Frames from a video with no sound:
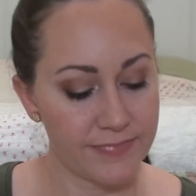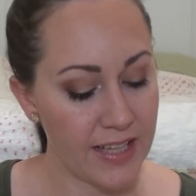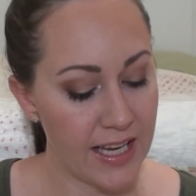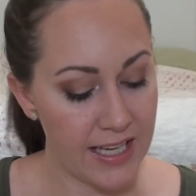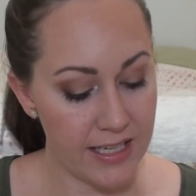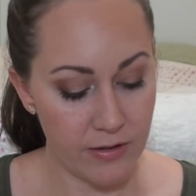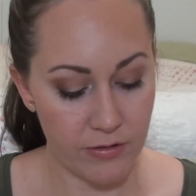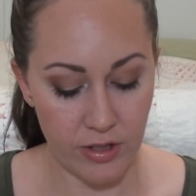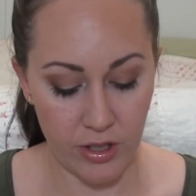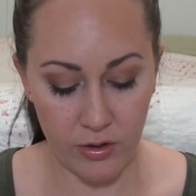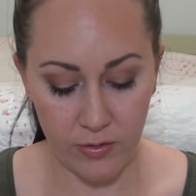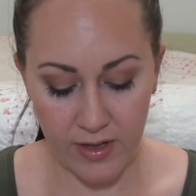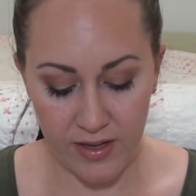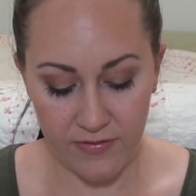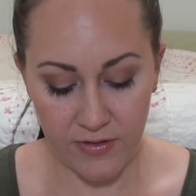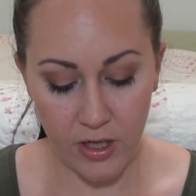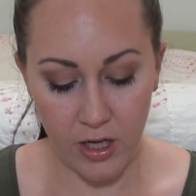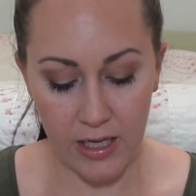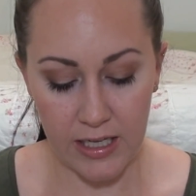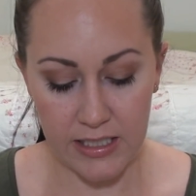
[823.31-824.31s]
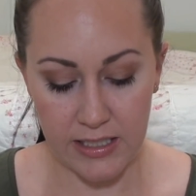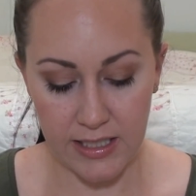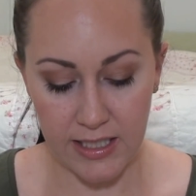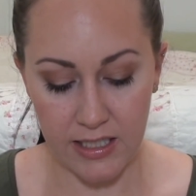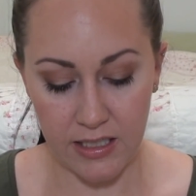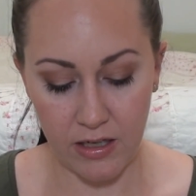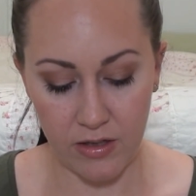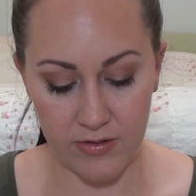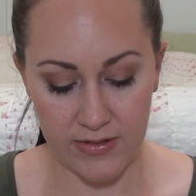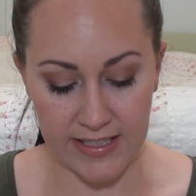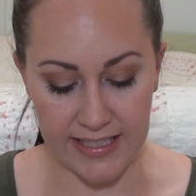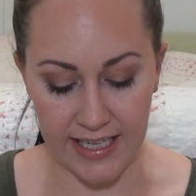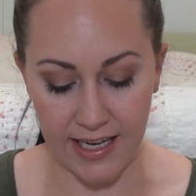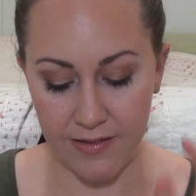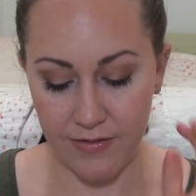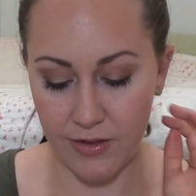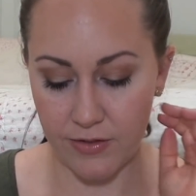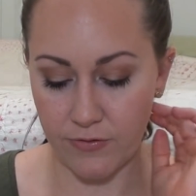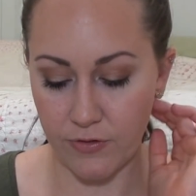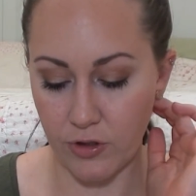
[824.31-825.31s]
I don't know. If not, then I'll
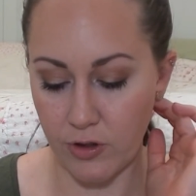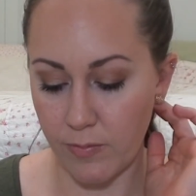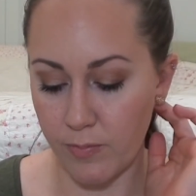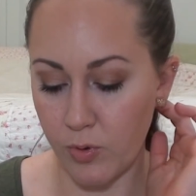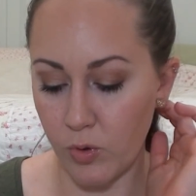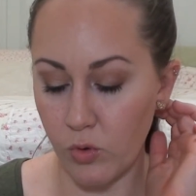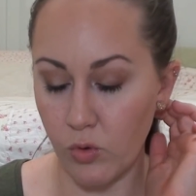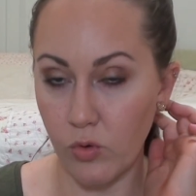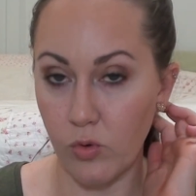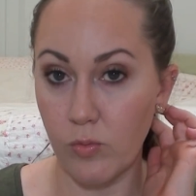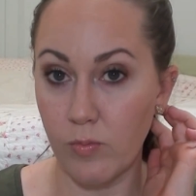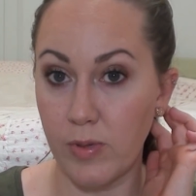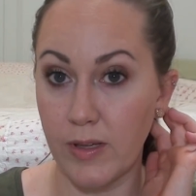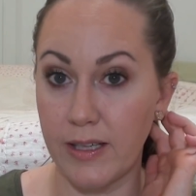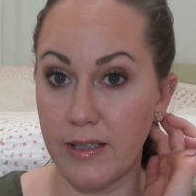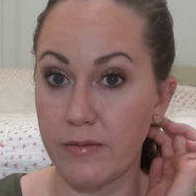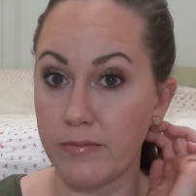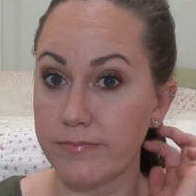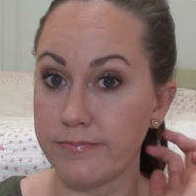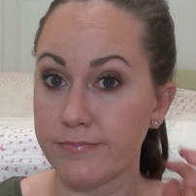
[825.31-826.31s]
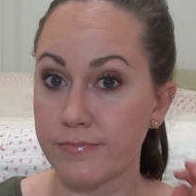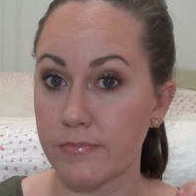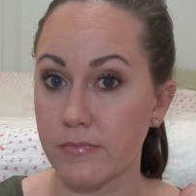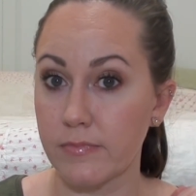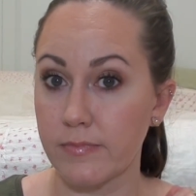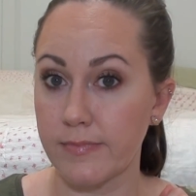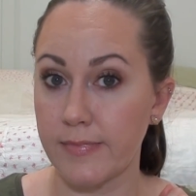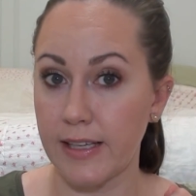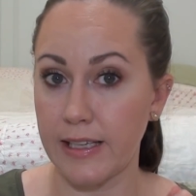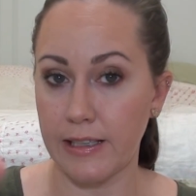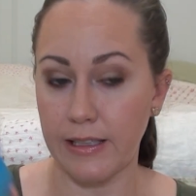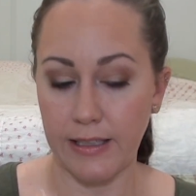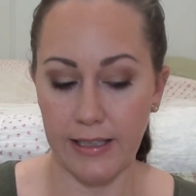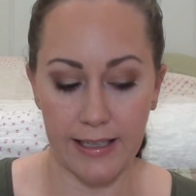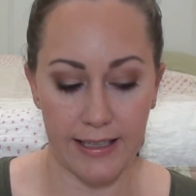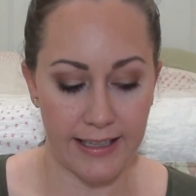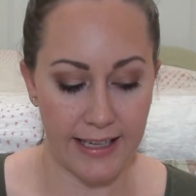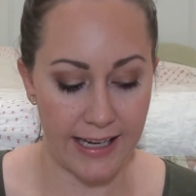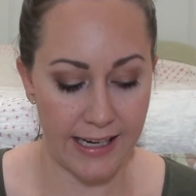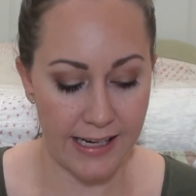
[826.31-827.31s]
save it for the pool, but
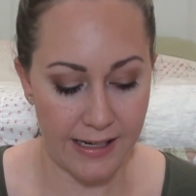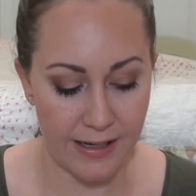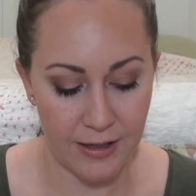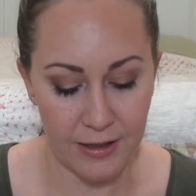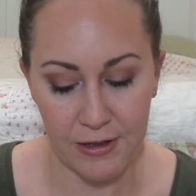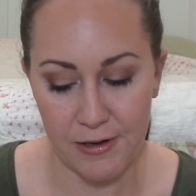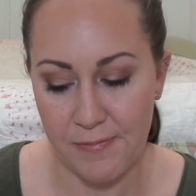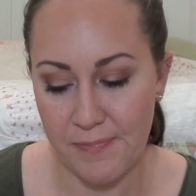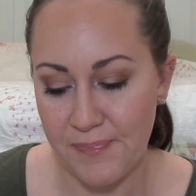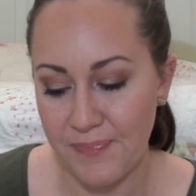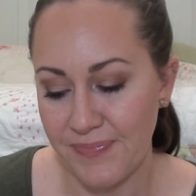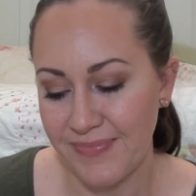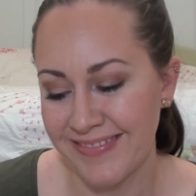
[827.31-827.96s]
it can't hurt.